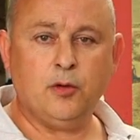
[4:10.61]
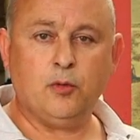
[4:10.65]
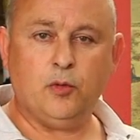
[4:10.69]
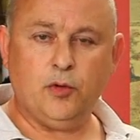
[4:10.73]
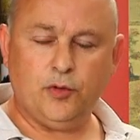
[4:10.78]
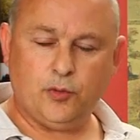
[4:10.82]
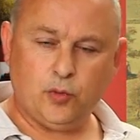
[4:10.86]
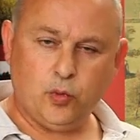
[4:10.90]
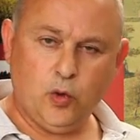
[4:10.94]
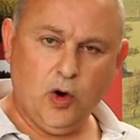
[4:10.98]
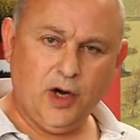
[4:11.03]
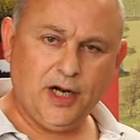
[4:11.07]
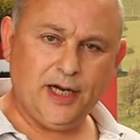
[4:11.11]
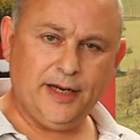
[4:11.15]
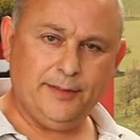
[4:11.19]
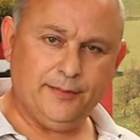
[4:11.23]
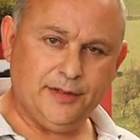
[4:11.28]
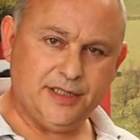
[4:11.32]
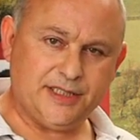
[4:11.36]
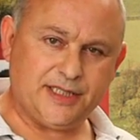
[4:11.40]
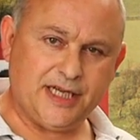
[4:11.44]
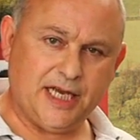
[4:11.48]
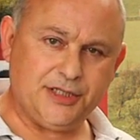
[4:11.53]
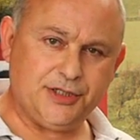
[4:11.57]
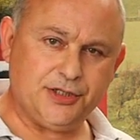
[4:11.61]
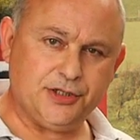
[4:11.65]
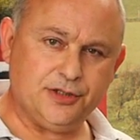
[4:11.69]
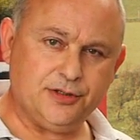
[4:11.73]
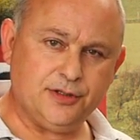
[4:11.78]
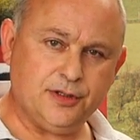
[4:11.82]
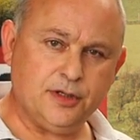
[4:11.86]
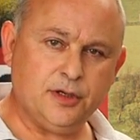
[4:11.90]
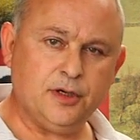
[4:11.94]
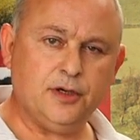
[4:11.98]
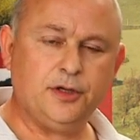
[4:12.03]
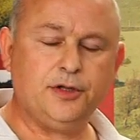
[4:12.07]
with one
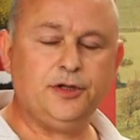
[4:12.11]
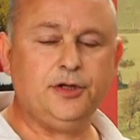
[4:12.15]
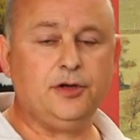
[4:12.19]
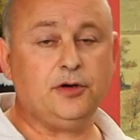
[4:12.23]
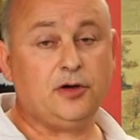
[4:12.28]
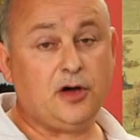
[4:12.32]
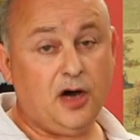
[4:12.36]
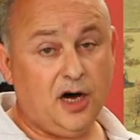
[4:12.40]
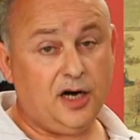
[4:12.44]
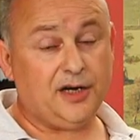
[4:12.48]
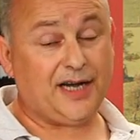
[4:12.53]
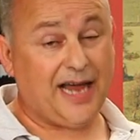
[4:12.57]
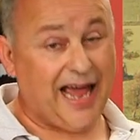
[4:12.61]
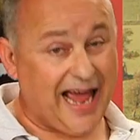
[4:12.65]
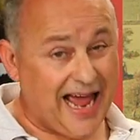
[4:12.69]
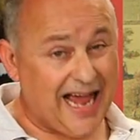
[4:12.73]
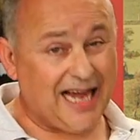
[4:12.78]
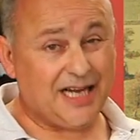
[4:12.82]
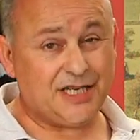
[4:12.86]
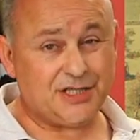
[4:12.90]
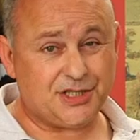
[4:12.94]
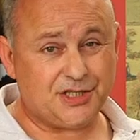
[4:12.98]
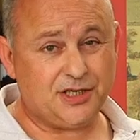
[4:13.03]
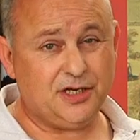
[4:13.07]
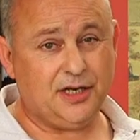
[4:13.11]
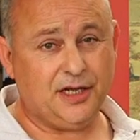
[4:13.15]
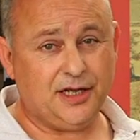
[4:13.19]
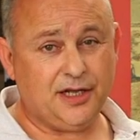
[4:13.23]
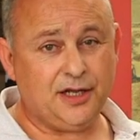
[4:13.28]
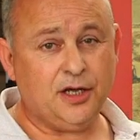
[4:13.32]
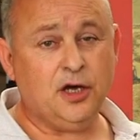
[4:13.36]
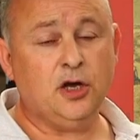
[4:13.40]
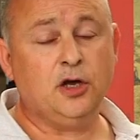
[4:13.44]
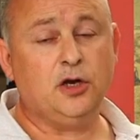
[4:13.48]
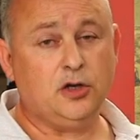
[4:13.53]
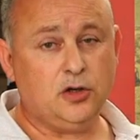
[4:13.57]
limitation: you can't actually